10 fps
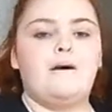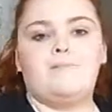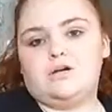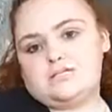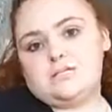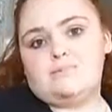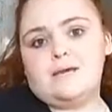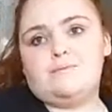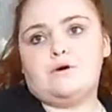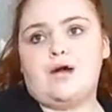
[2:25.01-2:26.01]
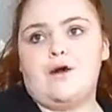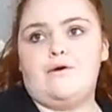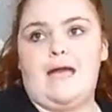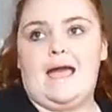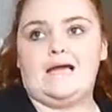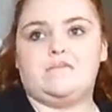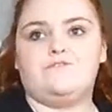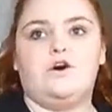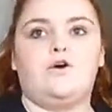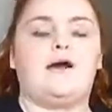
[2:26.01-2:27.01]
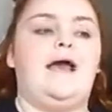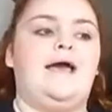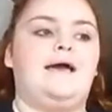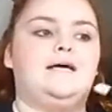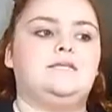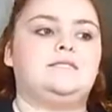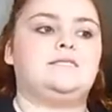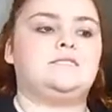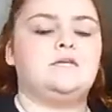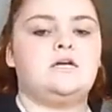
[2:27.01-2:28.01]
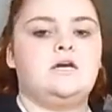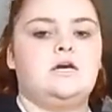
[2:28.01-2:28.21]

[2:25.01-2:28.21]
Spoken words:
But some people go as far as